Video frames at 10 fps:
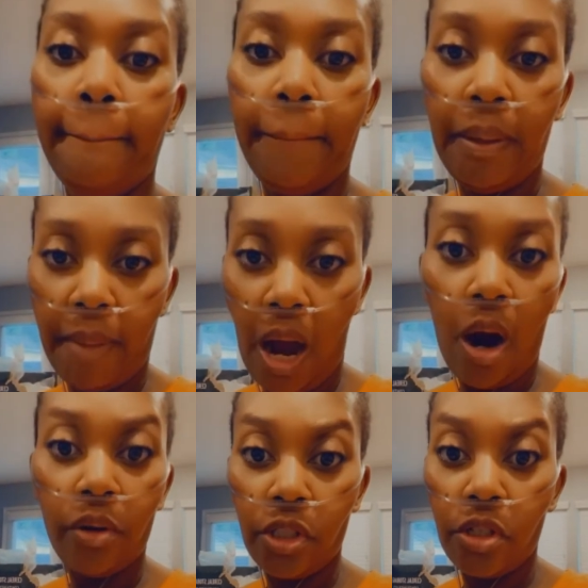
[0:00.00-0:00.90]
But my
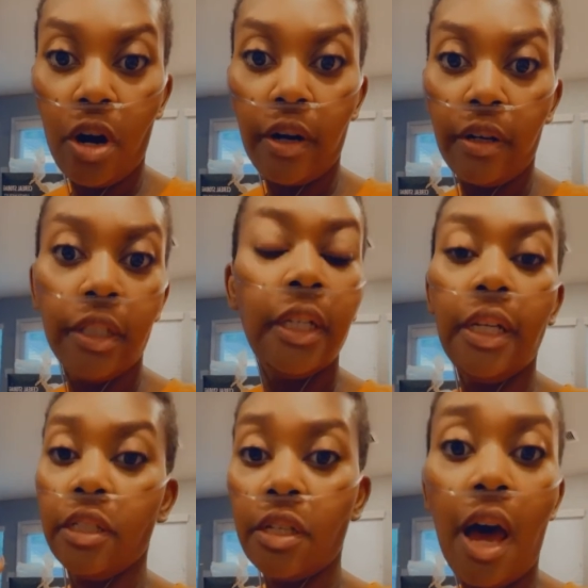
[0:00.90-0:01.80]
oldest daughter
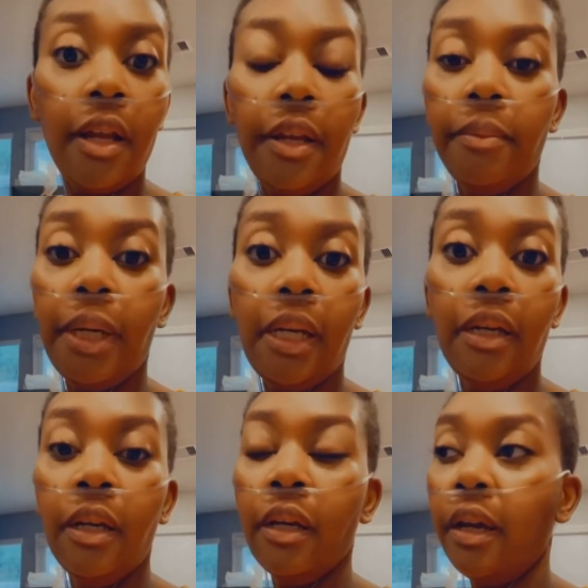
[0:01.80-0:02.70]
is taller than me
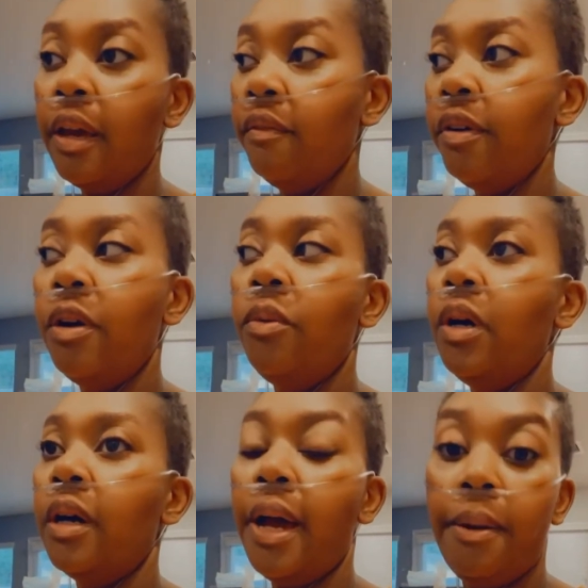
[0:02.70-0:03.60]
and very
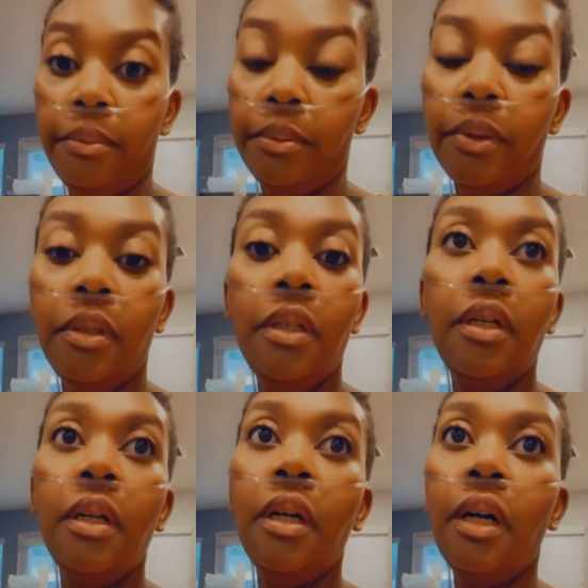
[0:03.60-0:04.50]
well capable
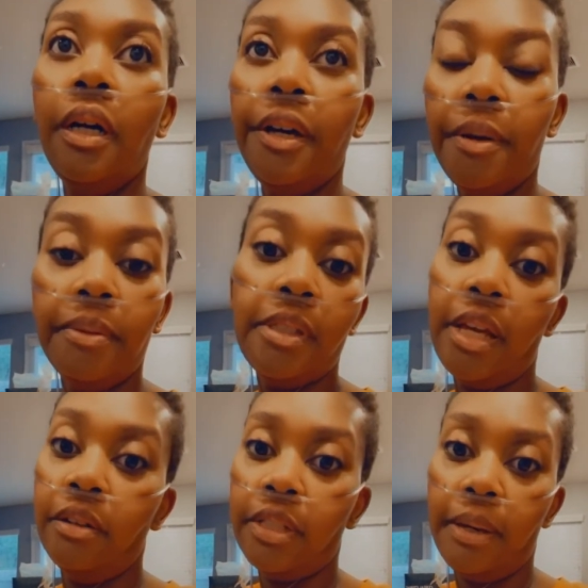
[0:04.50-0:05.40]
of helping stay
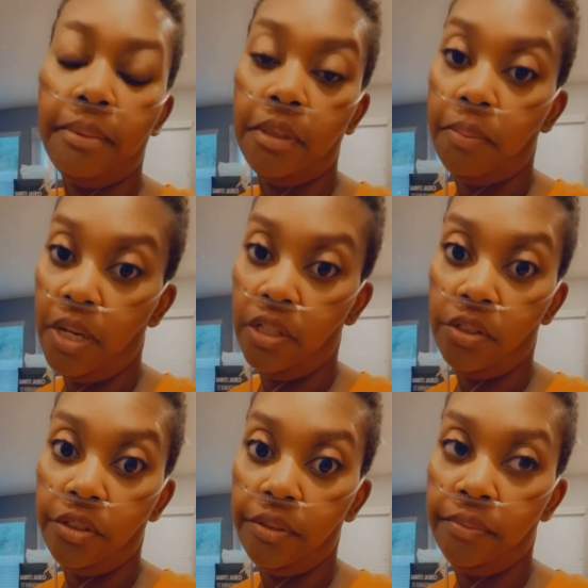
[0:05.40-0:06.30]
on top of this pantry.